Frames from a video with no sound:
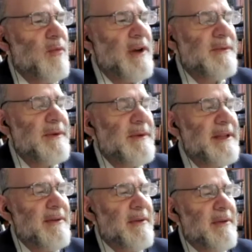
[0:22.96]
do we
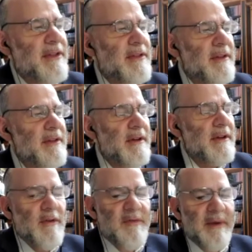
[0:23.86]
light with?
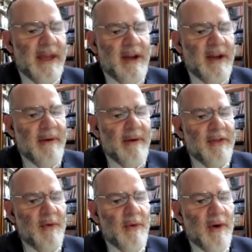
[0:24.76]
We're speaking here about
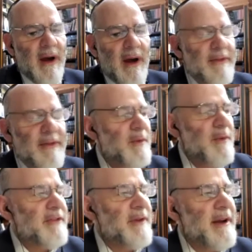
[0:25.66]
the
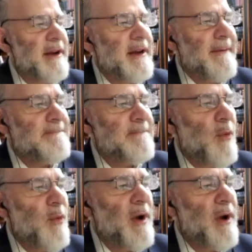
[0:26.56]
wicks right now.
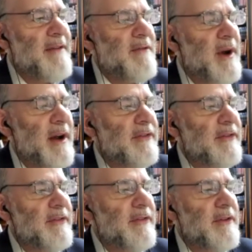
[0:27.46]
What kind of
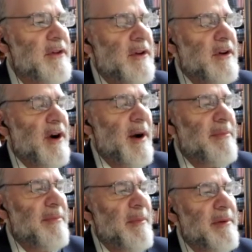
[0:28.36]
wicks are
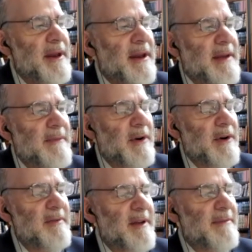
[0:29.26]
appropriate? And then we're going to
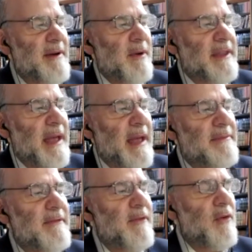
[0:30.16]
speak about what type
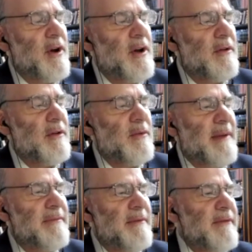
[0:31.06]
of oil, what
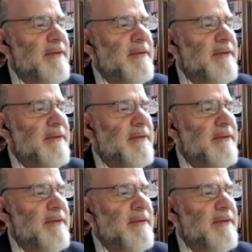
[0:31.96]
type of